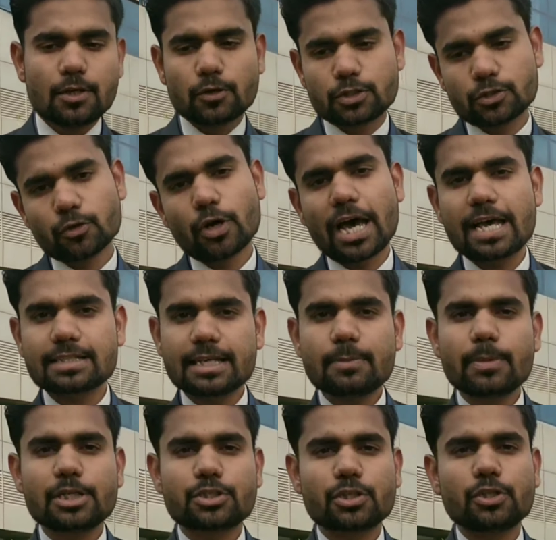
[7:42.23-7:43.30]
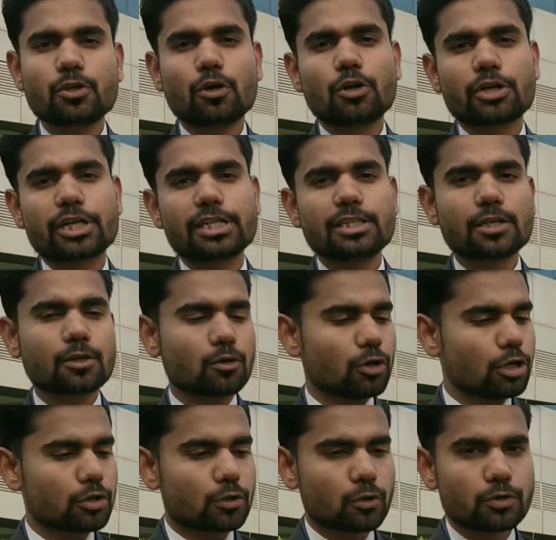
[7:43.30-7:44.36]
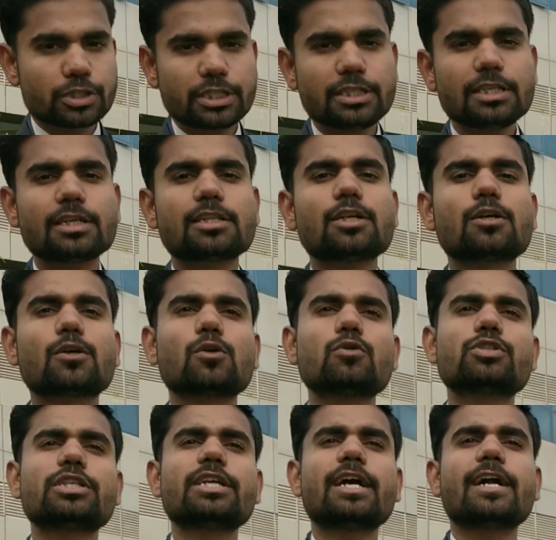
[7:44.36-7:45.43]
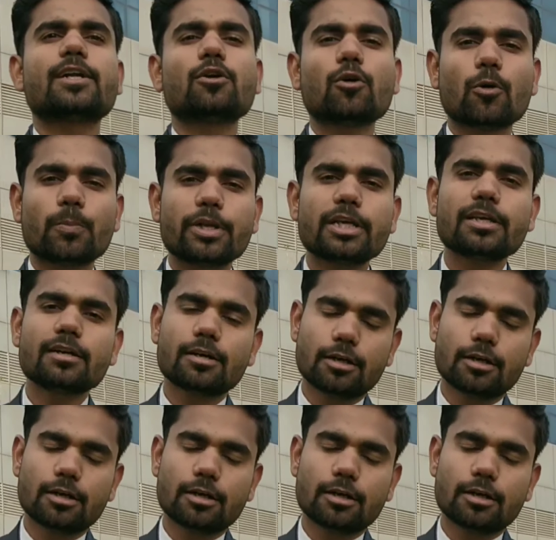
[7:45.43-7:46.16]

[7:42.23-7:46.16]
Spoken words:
So as I mentioned you already, the closing and the opening